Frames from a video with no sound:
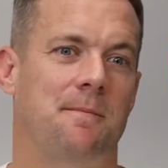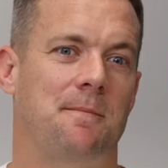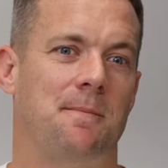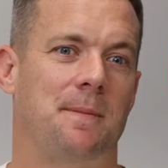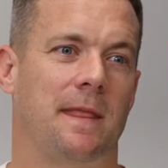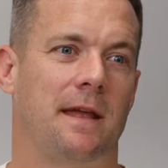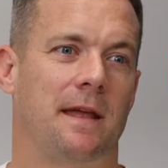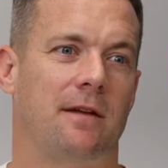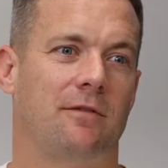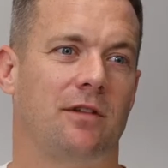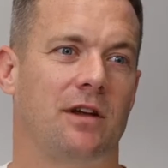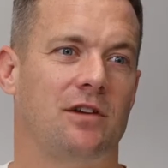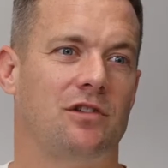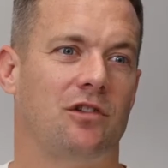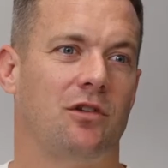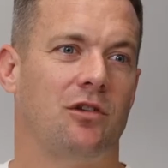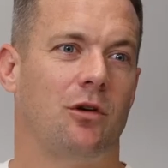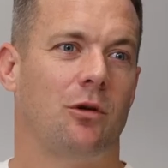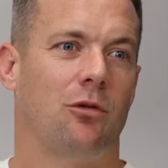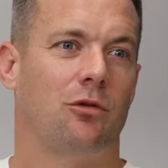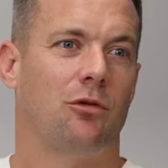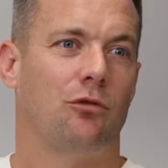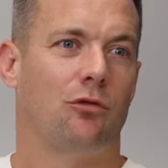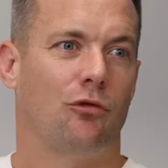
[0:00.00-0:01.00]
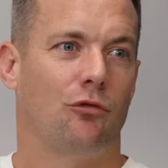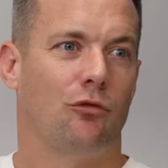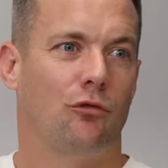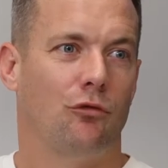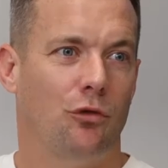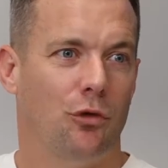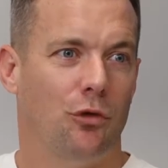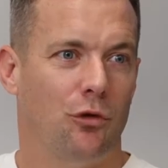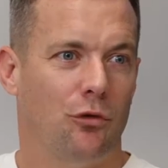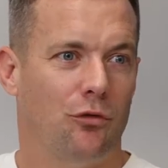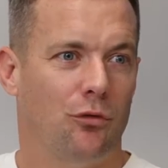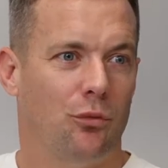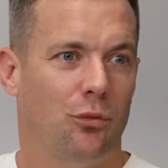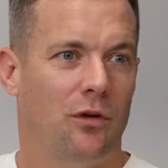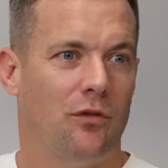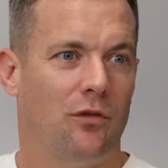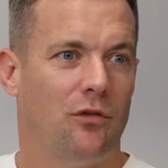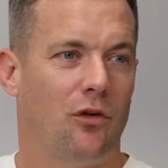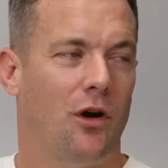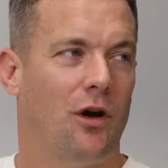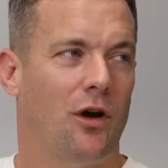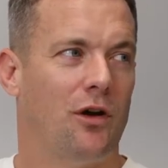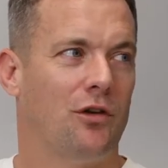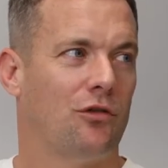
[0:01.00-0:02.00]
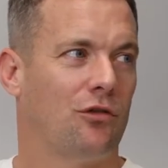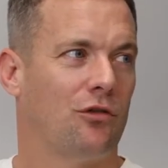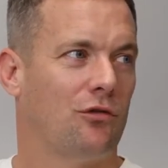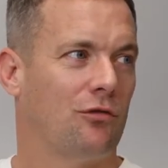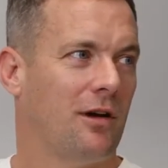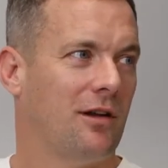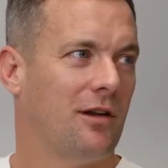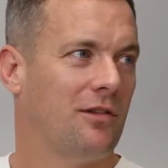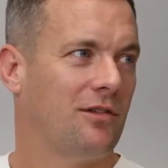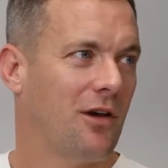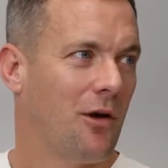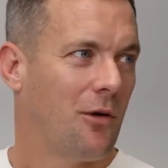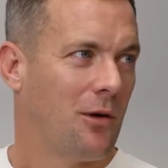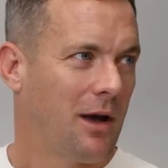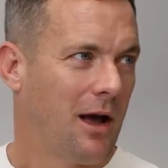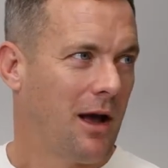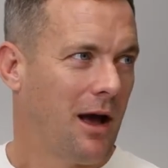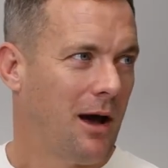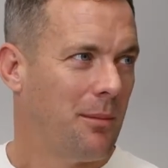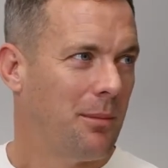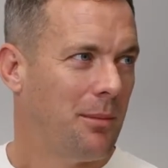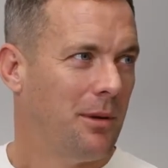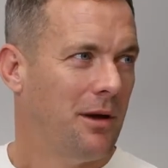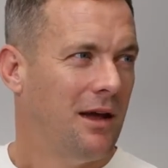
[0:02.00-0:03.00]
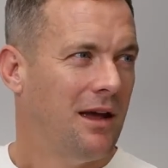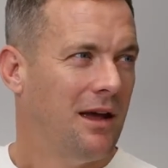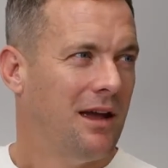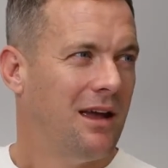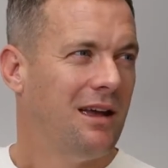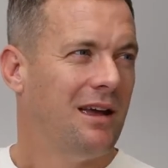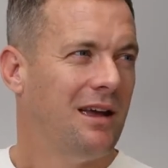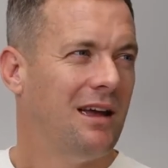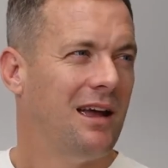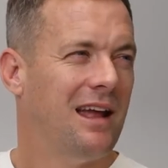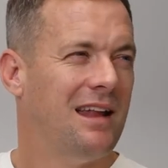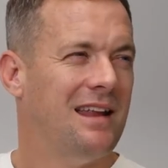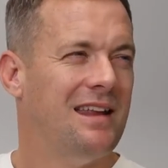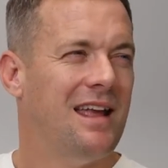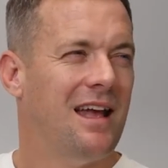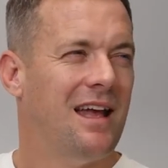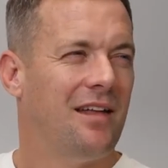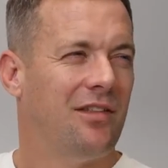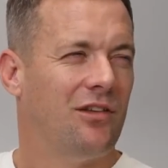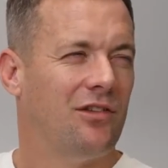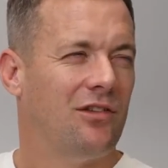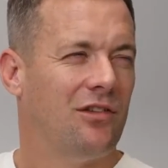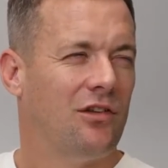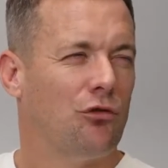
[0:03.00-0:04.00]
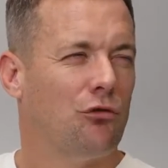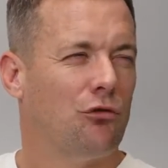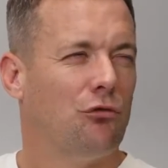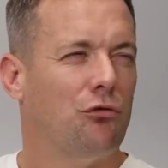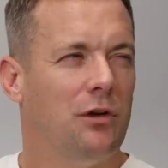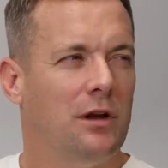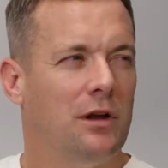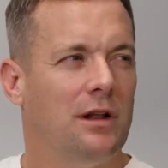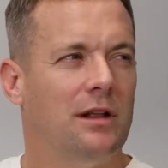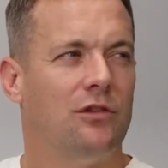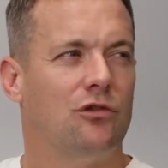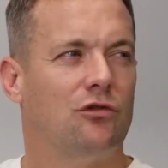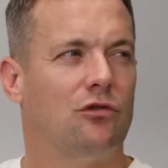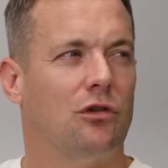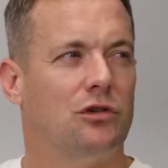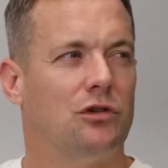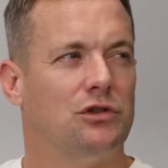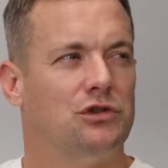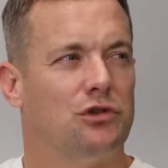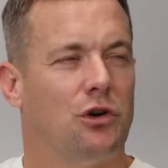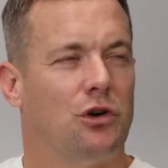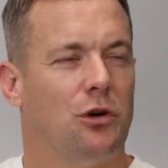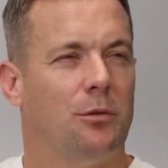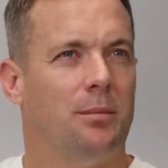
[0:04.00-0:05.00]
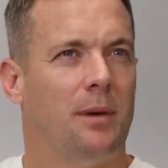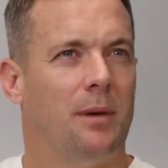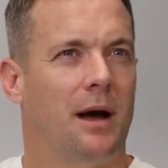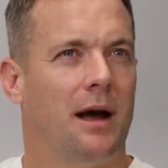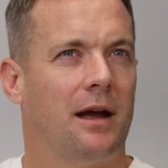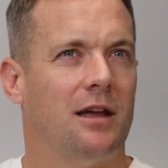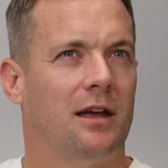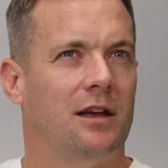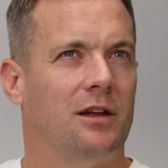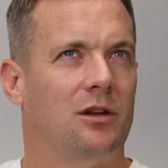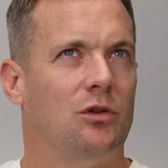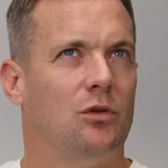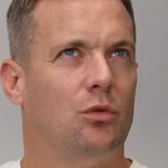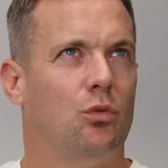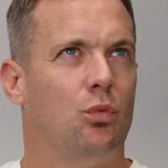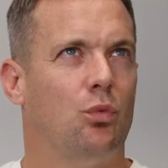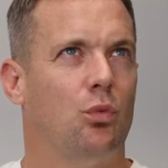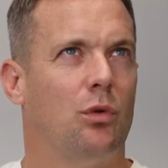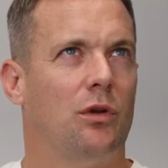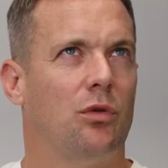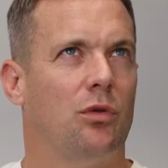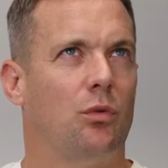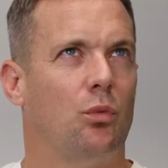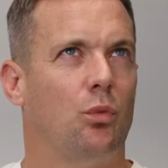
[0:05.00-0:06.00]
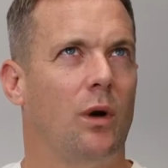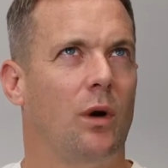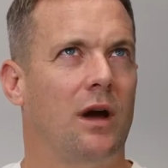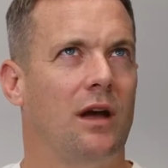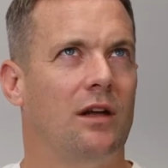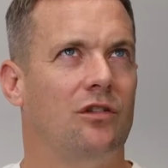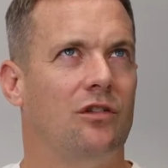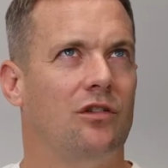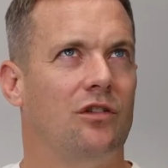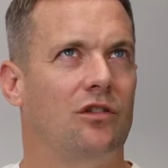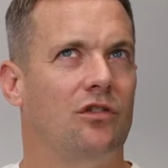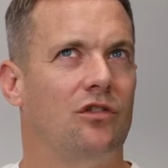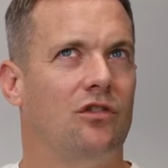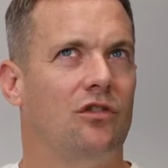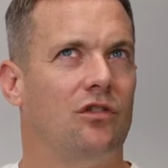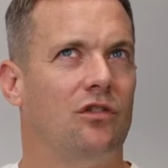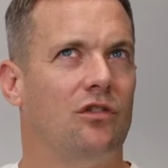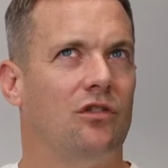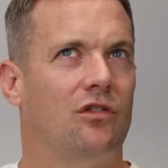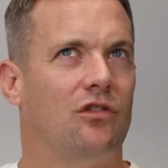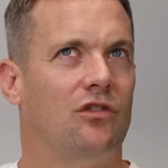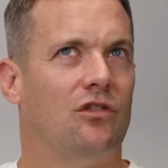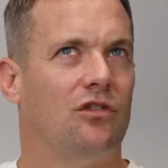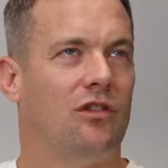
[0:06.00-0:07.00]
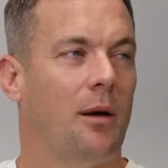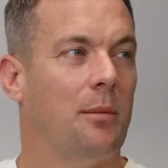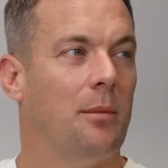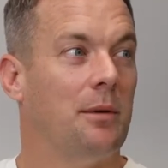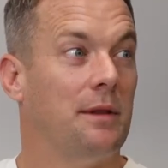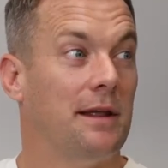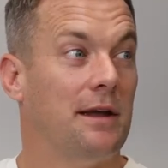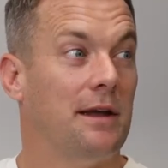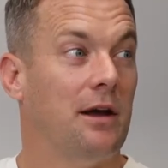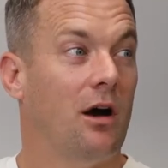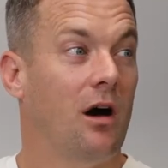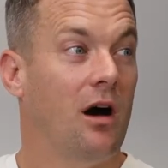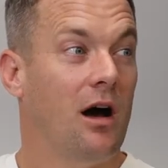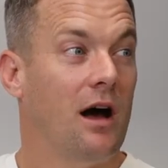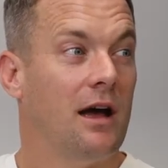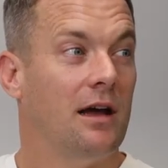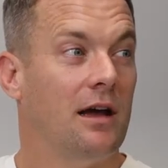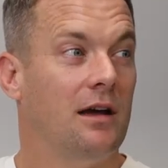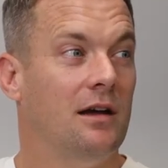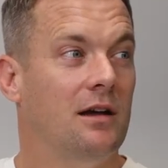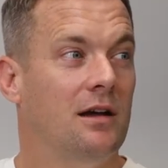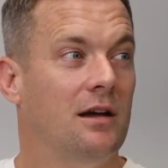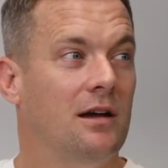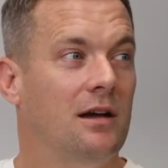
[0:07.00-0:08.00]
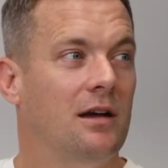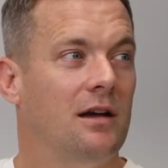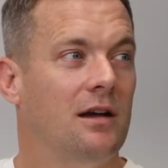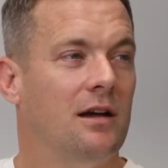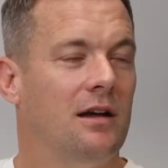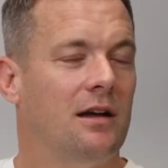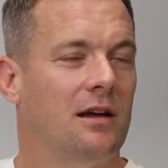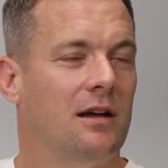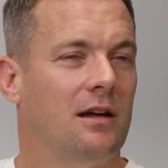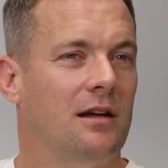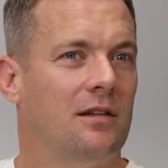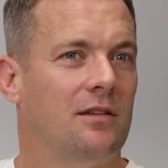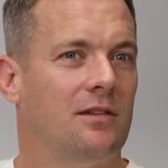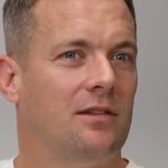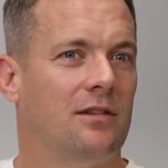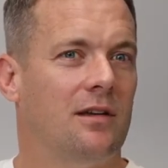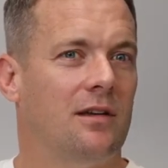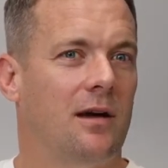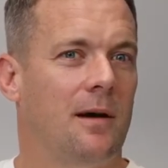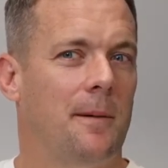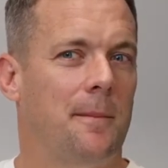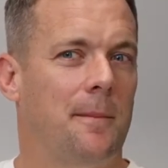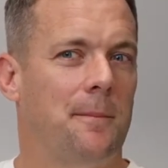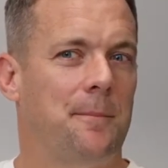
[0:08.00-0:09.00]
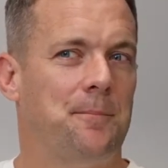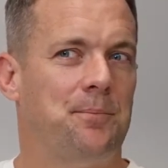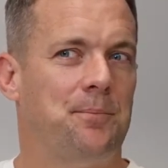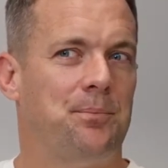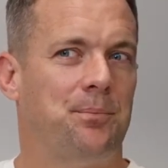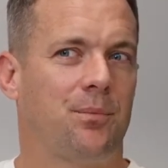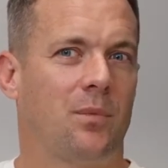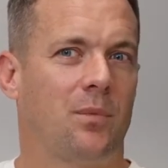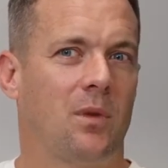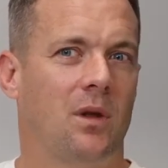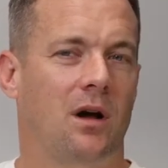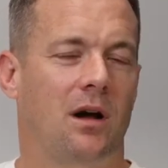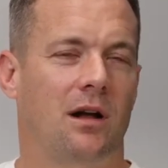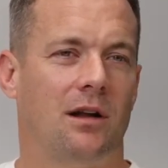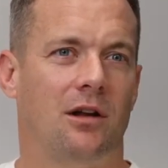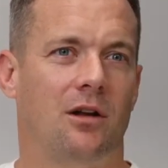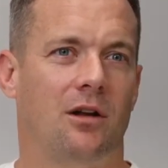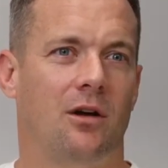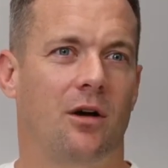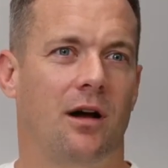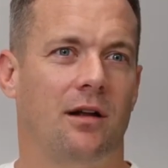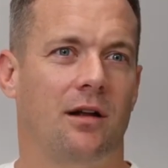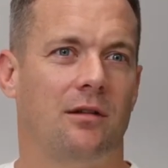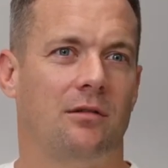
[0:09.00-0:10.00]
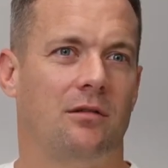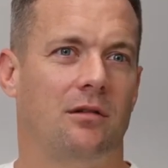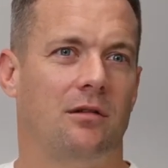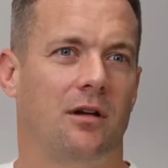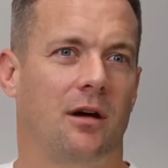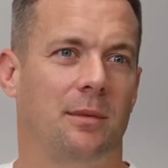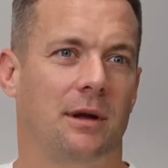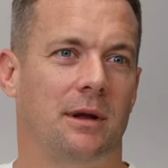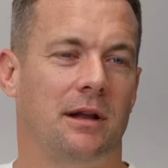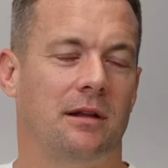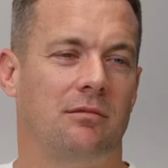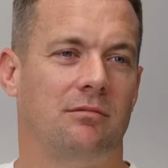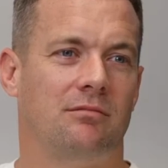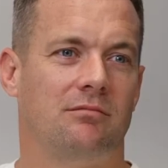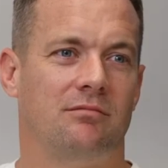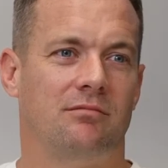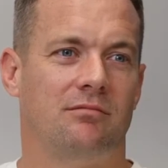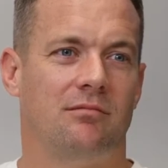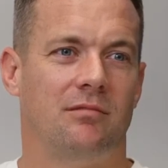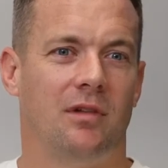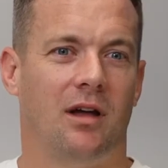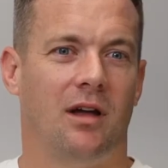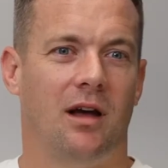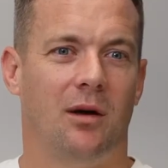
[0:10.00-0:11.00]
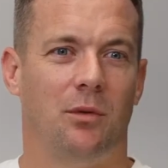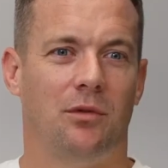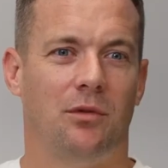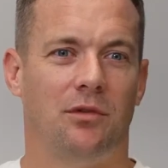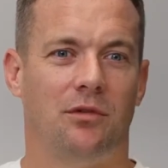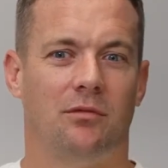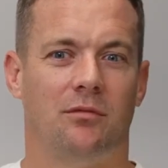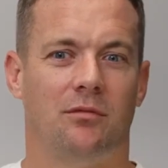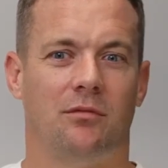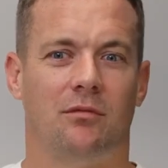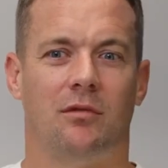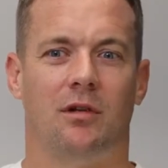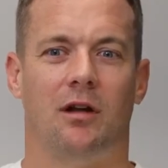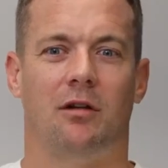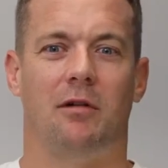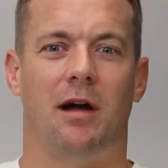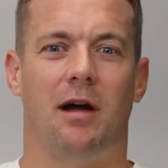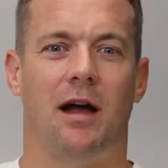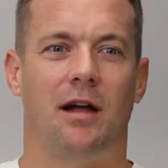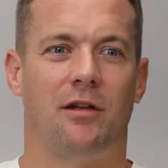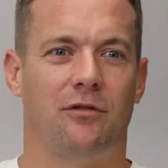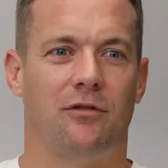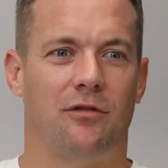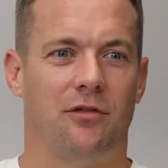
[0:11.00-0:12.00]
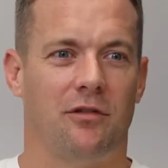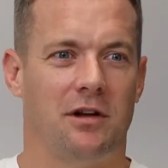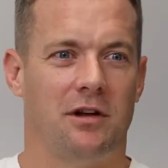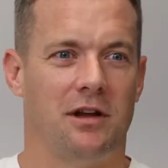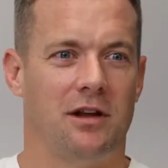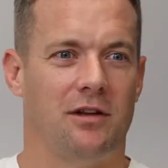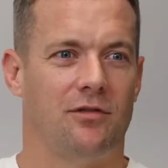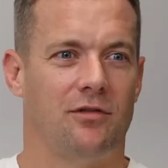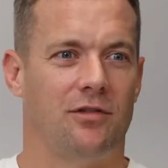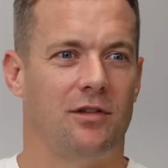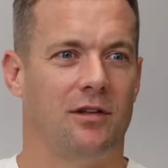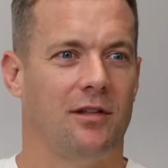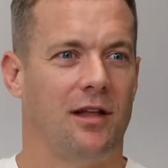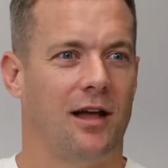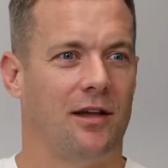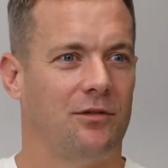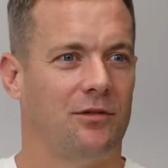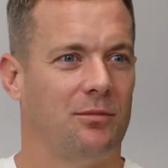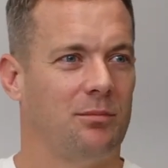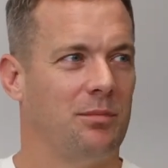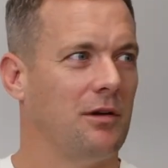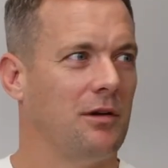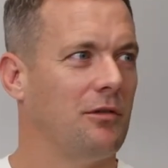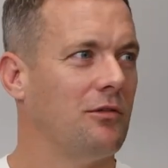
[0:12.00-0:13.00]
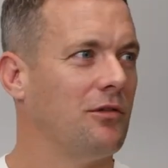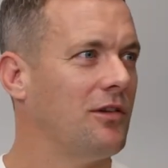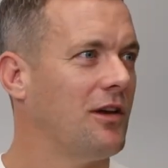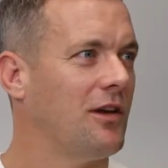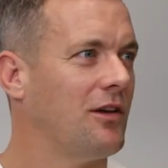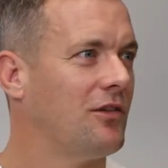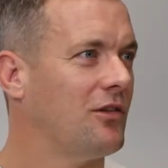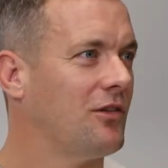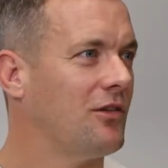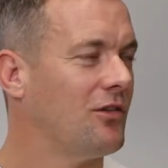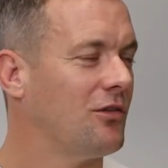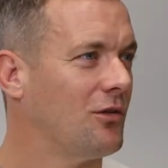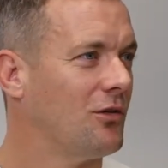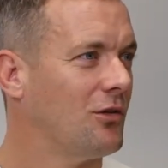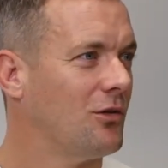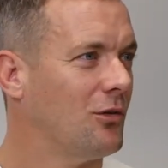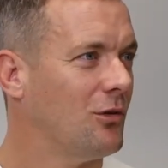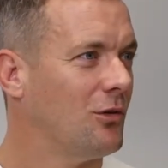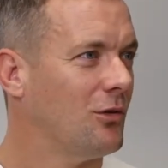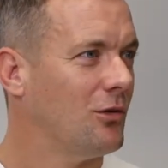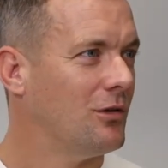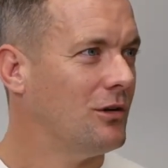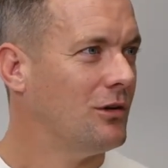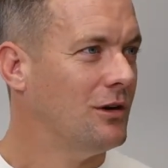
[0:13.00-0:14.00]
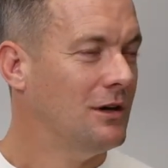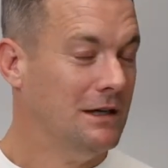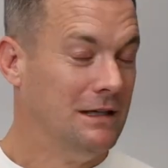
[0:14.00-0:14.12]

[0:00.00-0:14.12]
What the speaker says: inflation going through the roof. We've got interest rates going up, and yet there's this really strong job market with wages stubbornly high. Yeah. It's I don't know. I mean, I wasn't around for any of the last big recessions or